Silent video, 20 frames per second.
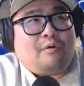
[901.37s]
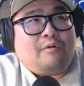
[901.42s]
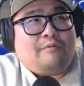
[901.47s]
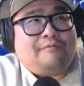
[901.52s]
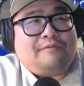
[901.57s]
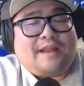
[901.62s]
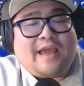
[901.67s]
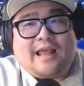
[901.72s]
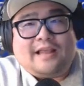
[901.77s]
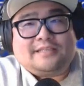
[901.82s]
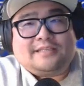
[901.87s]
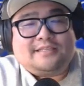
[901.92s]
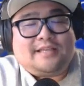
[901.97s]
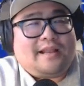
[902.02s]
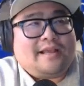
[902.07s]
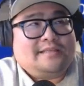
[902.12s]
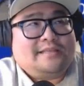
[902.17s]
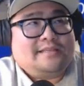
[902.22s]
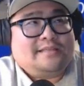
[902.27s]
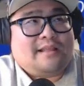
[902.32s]
Fanatics
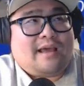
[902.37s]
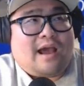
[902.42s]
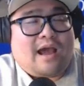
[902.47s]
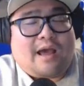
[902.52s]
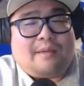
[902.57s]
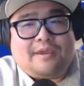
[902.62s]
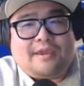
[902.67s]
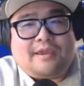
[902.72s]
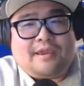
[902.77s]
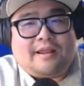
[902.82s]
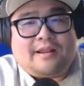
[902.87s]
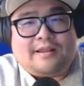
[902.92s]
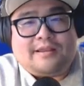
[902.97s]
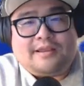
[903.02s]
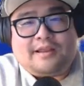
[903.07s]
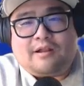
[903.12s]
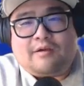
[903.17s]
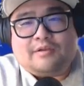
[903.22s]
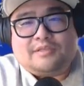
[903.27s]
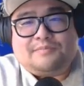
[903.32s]
10x in the hobby, and
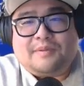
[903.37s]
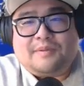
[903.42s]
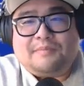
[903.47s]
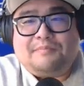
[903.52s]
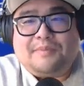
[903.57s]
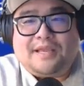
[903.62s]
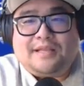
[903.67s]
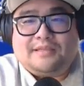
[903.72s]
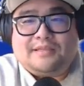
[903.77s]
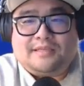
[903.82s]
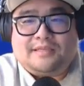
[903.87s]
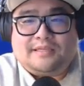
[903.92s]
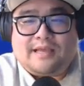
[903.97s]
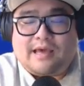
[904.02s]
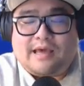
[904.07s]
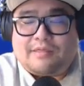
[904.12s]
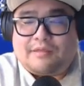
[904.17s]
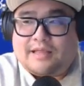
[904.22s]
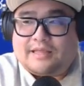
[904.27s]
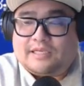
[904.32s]
it's been beaten to
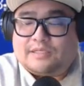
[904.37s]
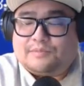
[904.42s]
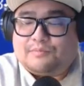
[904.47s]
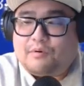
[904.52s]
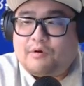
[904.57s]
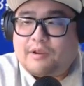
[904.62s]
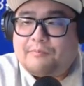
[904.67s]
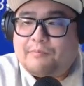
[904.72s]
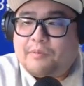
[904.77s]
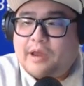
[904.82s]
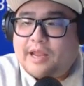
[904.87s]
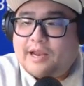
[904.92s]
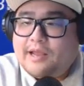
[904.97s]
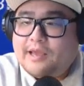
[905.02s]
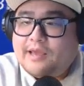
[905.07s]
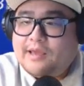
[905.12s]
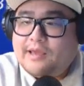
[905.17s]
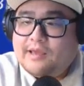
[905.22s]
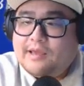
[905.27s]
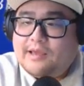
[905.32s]
death at this point, but
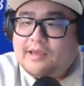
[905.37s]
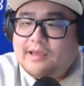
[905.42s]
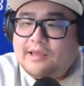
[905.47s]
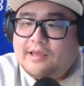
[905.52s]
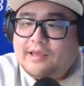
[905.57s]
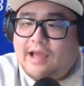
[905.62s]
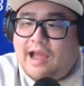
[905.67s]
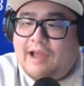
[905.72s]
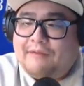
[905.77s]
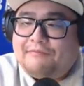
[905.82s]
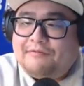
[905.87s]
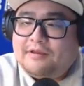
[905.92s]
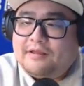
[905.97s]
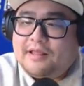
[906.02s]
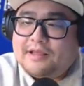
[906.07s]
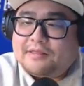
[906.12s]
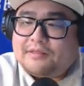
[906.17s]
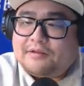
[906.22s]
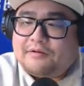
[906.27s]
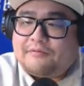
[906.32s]
I feel
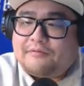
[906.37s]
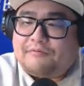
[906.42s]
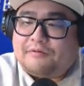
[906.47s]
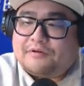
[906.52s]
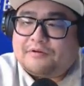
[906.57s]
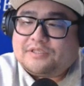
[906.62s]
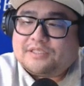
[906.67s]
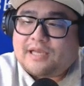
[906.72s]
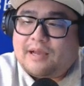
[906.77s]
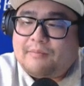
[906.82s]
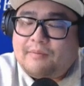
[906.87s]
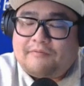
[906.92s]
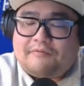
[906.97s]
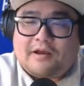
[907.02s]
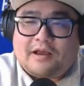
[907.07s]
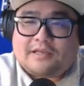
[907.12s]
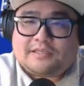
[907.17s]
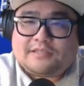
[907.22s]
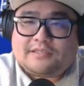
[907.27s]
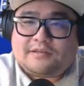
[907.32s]
like there for some of
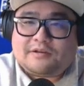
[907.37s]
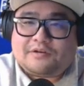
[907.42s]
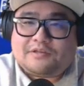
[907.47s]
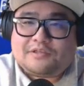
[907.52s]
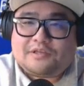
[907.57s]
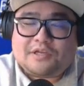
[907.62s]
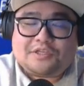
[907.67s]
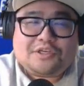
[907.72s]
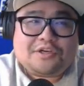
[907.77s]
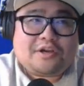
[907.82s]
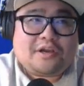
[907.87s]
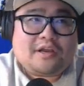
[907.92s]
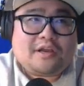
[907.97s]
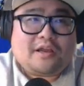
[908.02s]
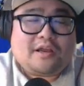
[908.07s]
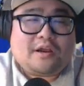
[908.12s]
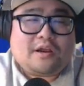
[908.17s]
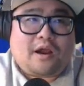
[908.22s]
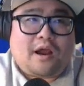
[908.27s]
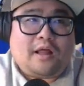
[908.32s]
us, there's such a
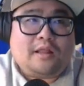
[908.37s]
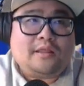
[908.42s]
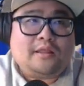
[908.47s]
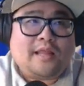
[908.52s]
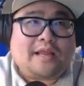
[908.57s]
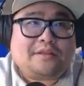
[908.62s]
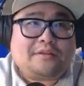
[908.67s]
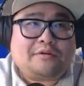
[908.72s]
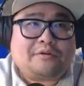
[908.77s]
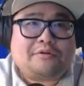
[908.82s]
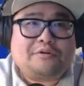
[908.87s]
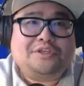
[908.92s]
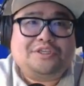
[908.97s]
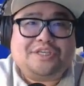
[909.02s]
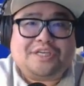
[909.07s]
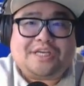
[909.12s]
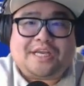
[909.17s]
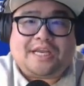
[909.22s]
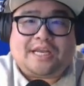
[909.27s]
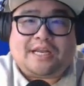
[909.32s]
collector
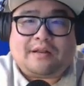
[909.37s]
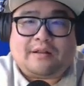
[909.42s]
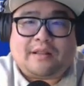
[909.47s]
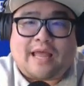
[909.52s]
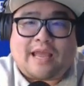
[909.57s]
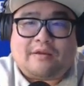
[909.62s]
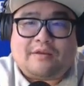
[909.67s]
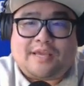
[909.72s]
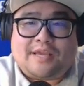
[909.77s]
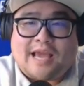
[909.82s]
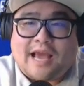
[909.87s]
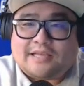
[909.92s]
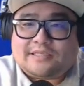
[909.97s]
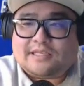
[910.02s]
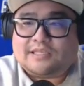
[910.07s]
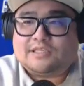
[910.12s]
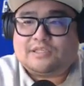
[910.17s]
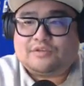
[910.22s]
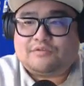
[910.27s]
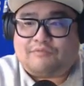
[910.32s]
gene. Like, yes,
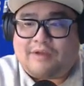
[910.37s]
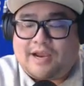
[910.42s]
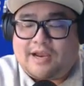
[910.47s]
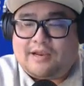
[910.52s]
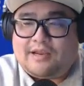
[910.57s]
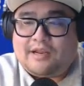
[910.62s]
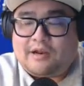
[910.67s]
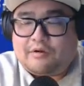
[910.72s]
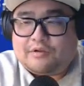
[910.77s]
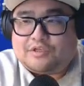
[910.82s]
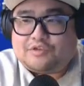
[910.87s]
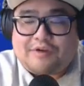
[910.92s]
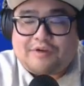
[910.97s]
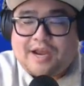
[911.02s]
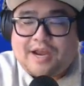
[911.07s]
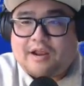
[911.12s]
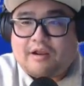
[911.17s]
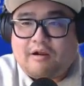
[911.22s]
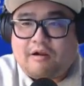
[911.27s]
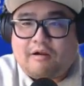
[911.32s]
it's right, it's
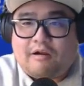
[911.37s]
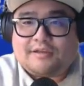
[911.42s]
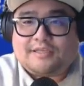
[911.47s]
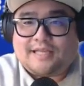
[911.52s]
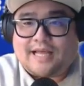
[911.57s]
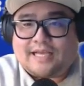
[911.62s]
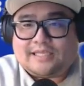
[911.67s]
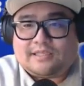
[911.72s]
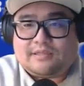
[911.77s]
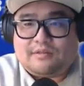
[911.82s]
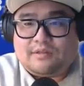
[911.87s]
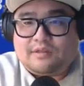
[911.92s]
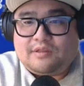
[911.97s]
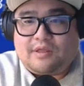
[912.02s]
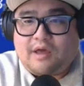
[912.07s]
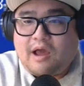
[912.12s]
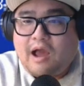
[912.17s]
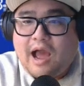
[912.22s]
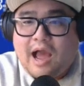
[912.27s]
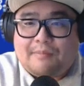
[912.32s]
trading cards and that's
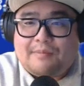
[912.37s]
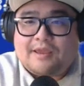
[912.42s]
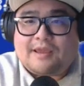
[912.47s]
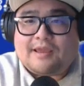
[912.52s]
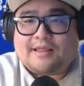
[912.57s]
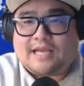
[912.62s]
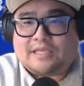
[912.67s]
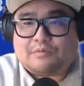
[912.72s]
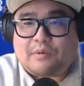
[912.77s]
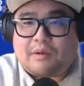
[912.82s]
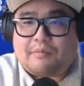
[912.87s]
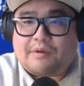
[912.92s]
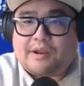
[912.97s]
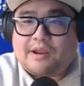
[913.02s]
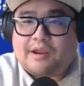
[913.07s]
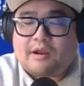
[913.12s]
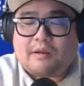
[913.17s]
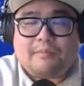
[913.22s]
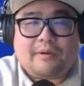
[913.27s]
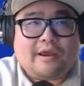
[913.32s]
the hobby and that's why we're
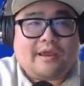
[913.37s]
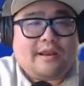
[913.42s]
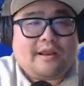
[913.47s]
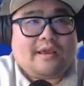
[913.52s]
here, but